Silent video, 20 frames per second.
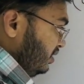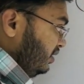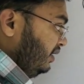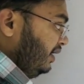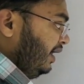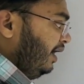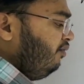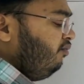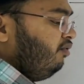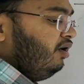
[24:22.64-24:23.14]

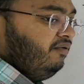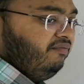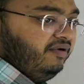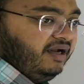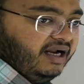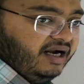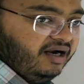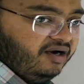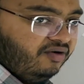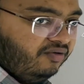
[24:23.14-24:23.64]
Now what we
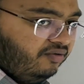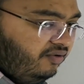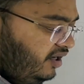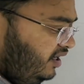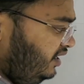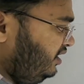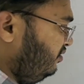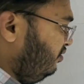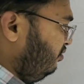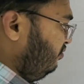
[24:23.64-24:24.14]
can do
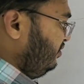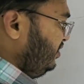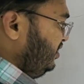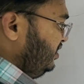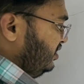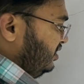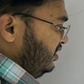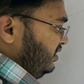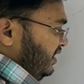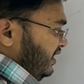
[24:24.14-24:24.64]
it over
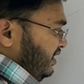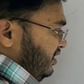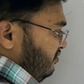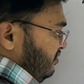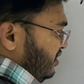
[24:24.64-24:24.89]
here, that you